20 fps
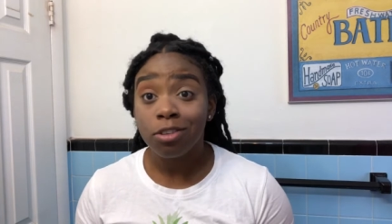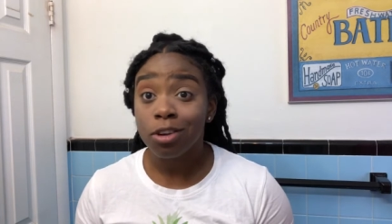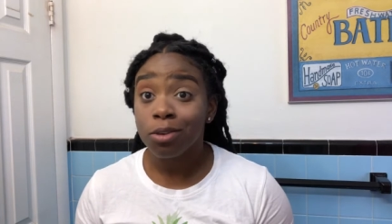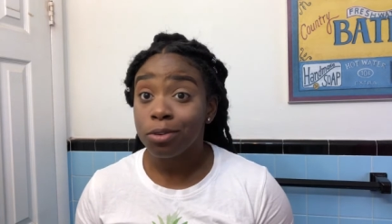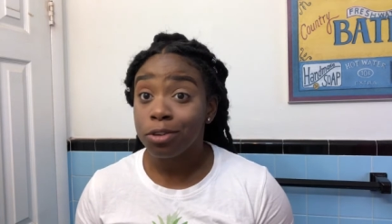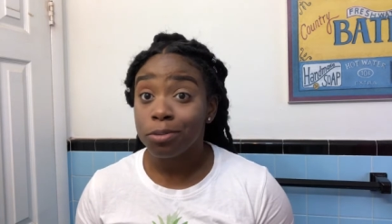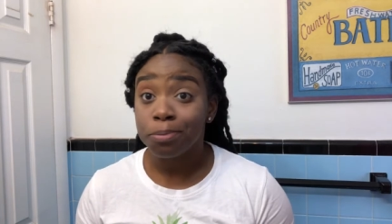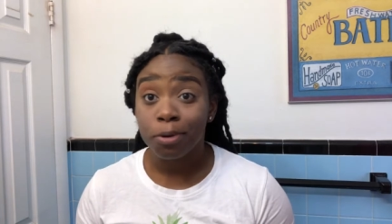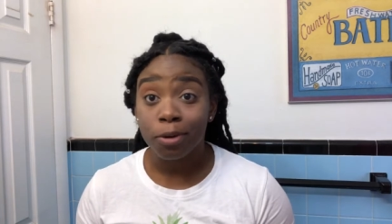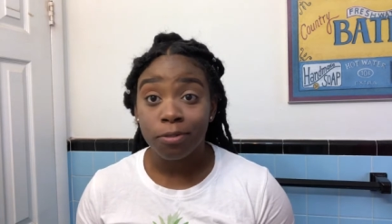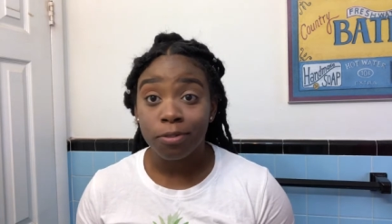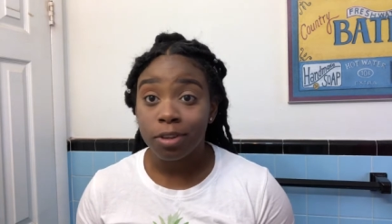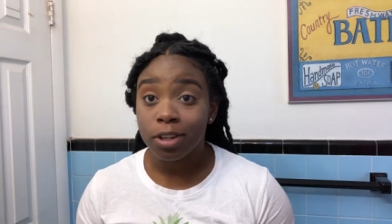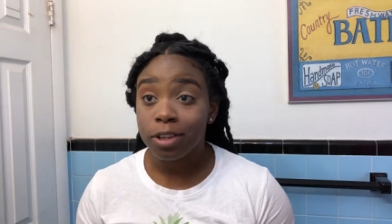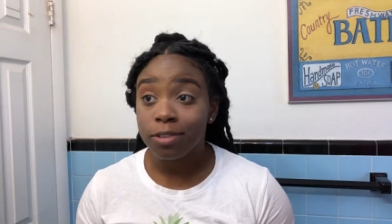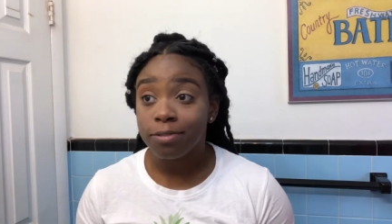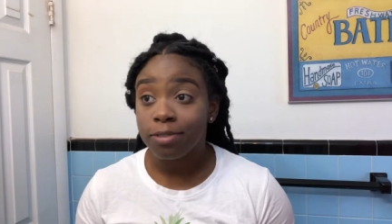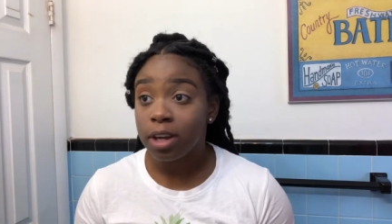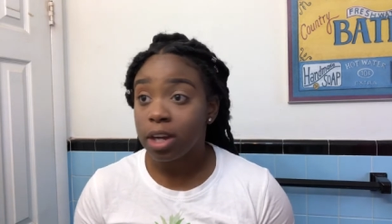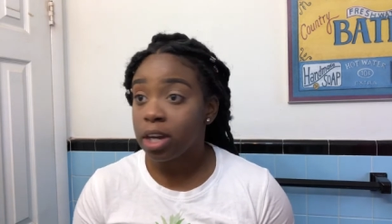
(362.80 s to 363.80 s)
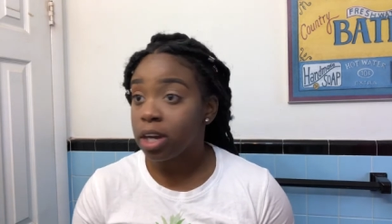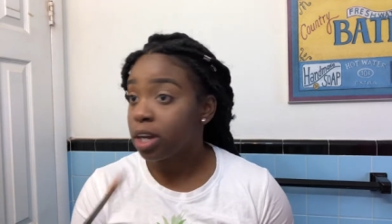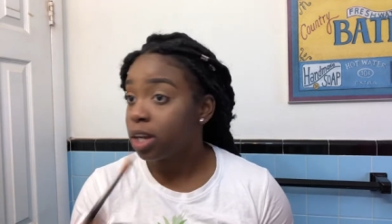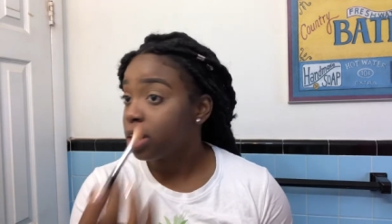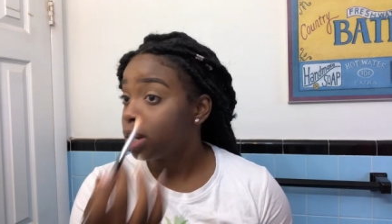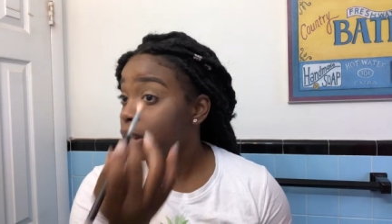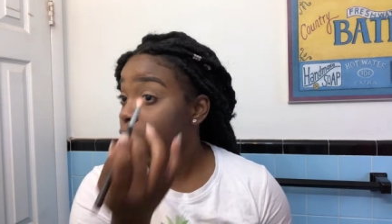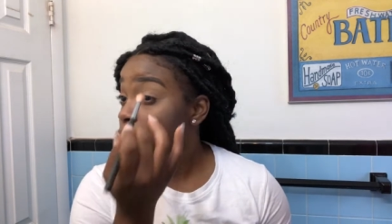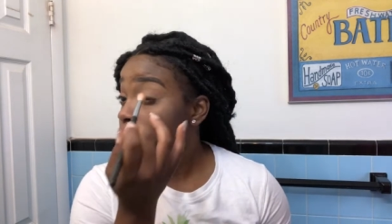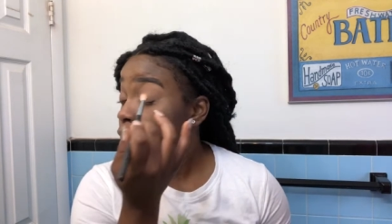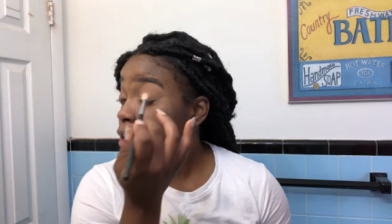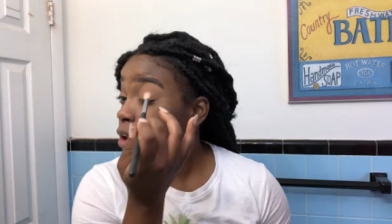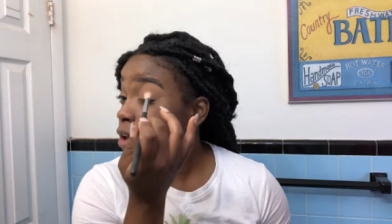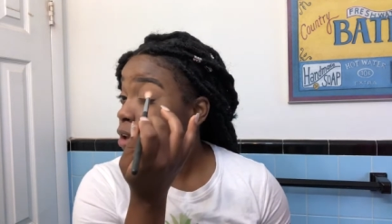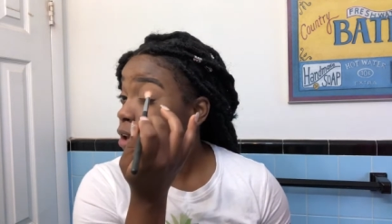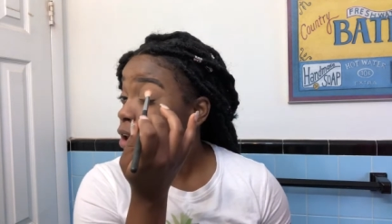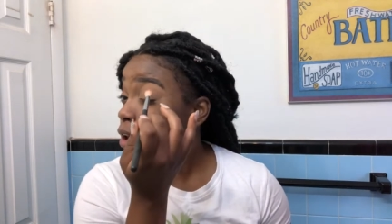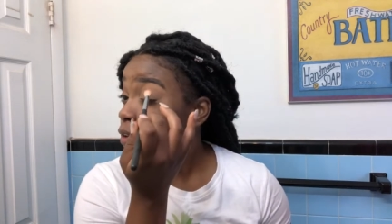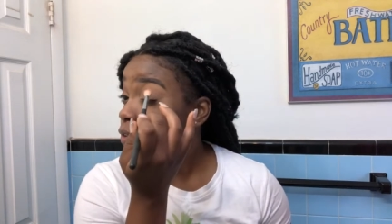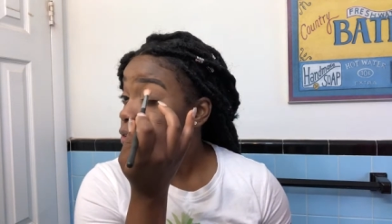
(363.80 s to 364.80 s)
junk was perfectly fine.
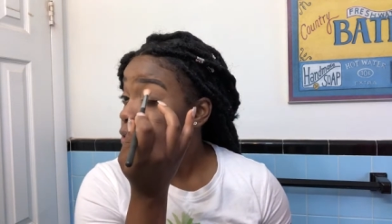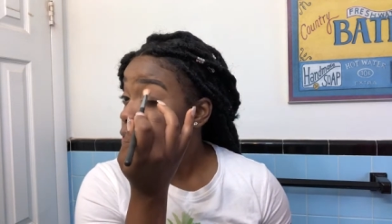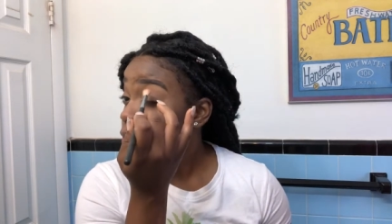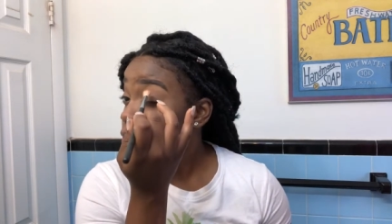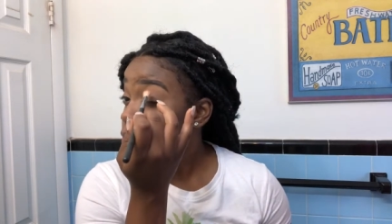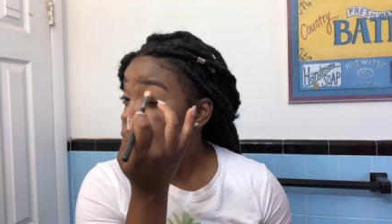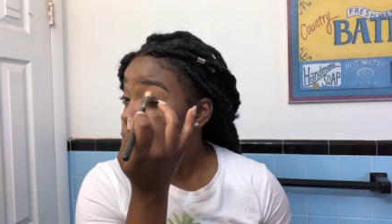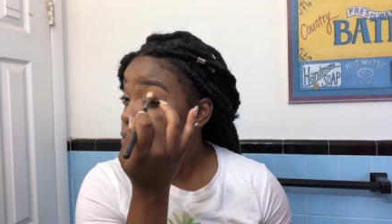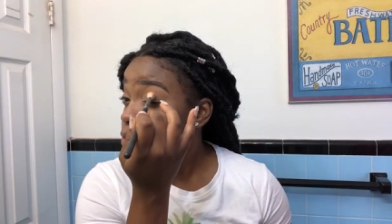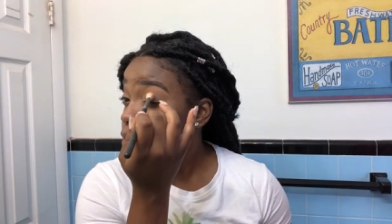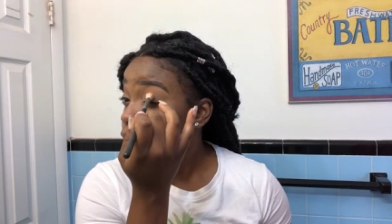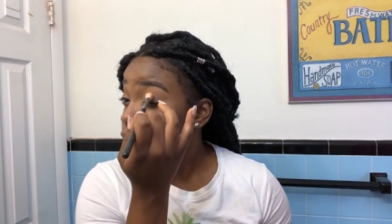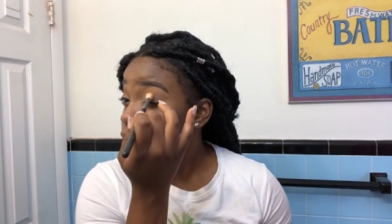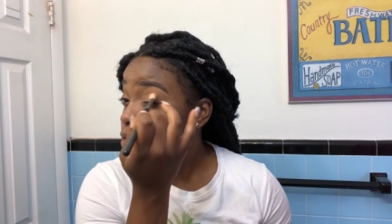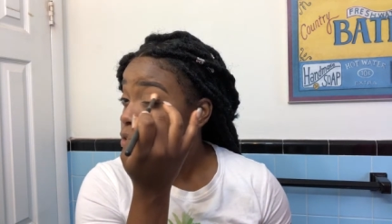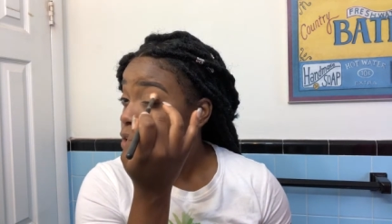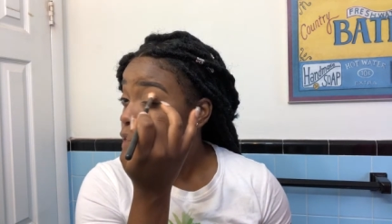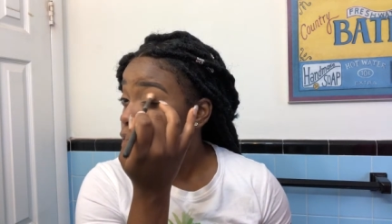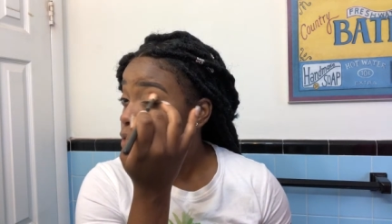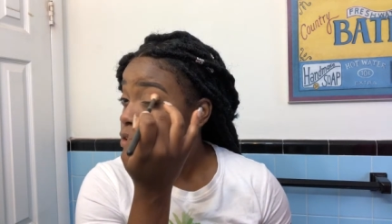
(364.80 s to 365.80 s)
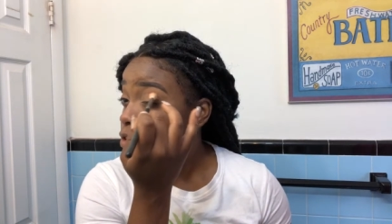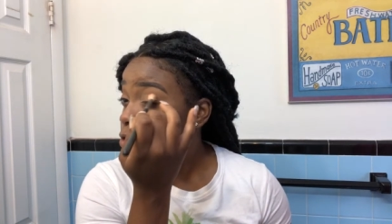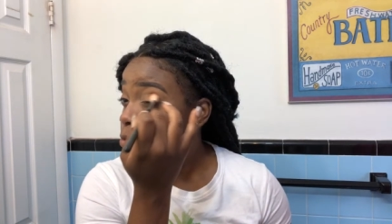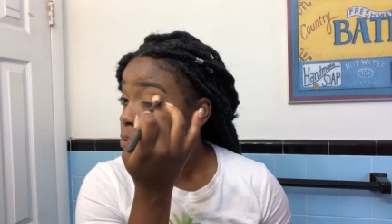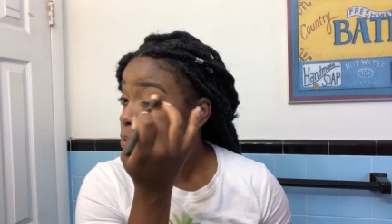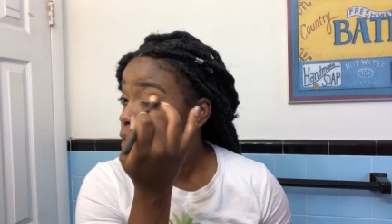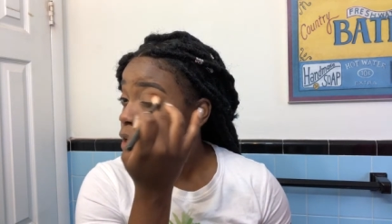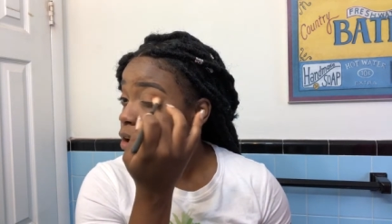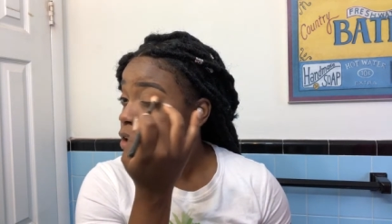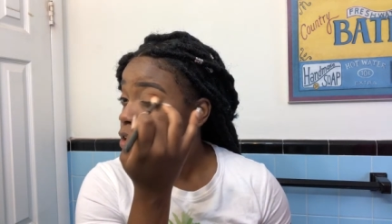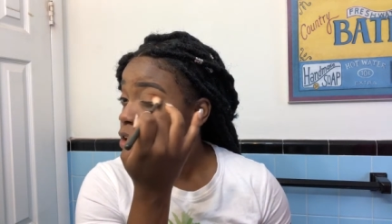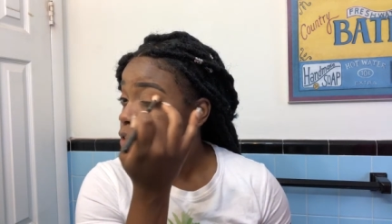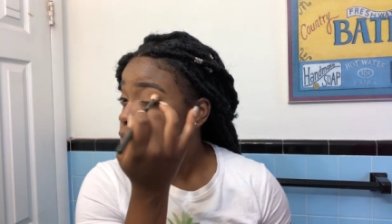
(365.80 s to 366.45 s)
If you use Anastasia's product,